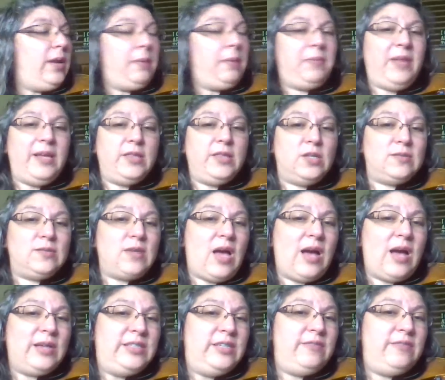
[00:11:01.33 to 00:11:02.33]
played those
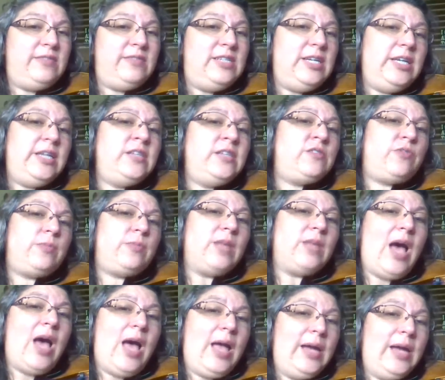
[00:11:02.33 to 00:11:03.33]
octave Ds from the
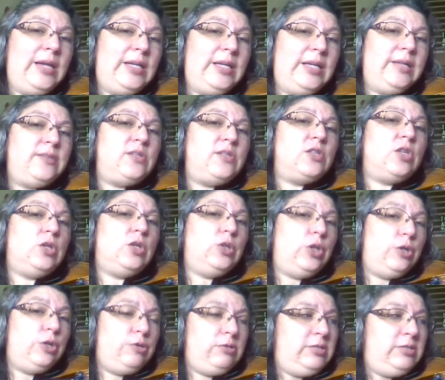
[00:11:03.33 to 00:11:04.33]
high D to the
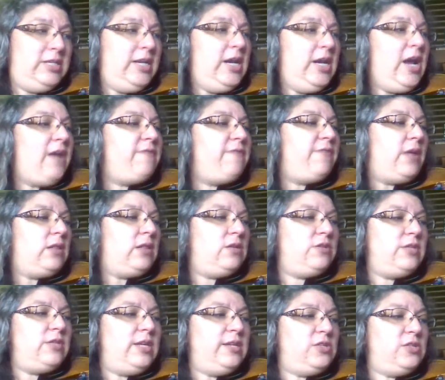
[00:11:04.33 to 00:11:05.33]
low D, I
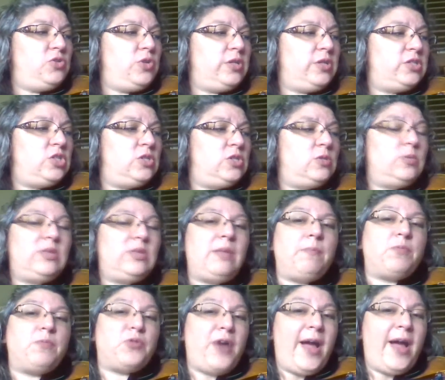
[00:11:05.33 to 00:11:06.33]
followed the instructions with the
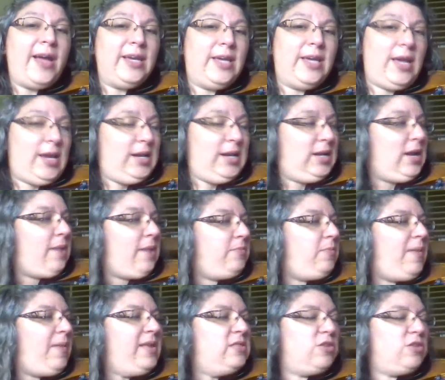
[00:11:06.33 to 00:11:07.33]
bracket and kept
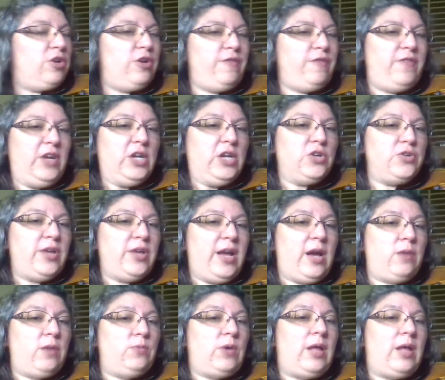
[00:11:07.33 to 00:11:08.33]
my third finger
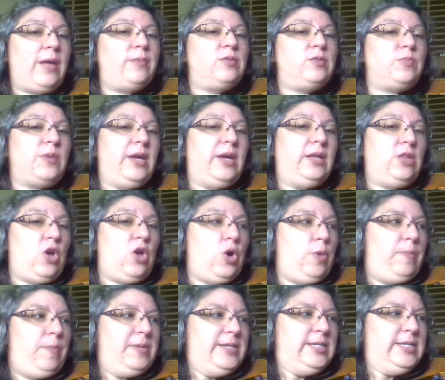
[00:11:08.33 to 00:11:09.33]
down while I was playing the
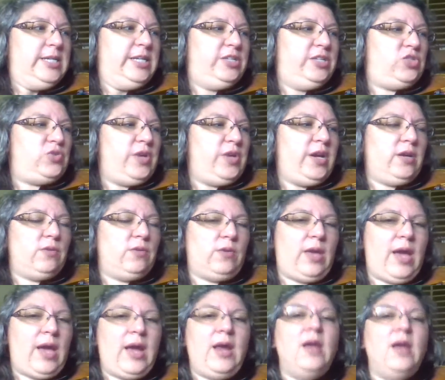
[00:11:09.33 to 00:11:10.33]
open D string,
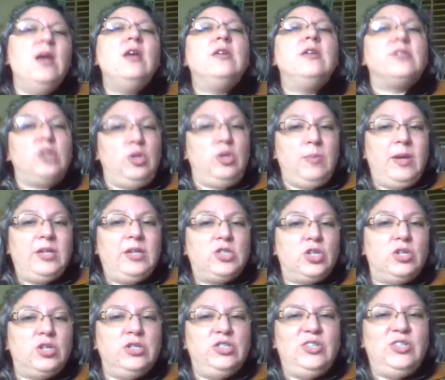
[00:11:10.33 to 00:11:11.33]
okay? So you make
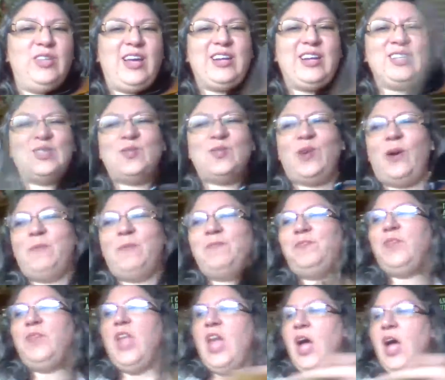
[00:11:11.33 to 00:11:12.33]
sure and do that as well.
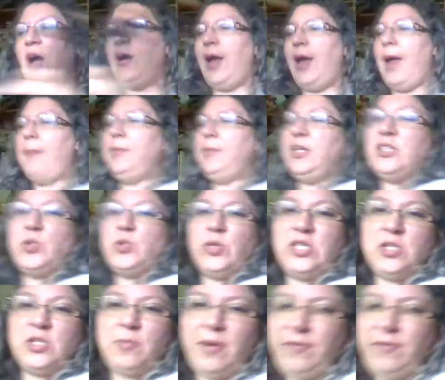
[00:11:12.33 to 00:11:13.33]
All right, I'm going to switch to my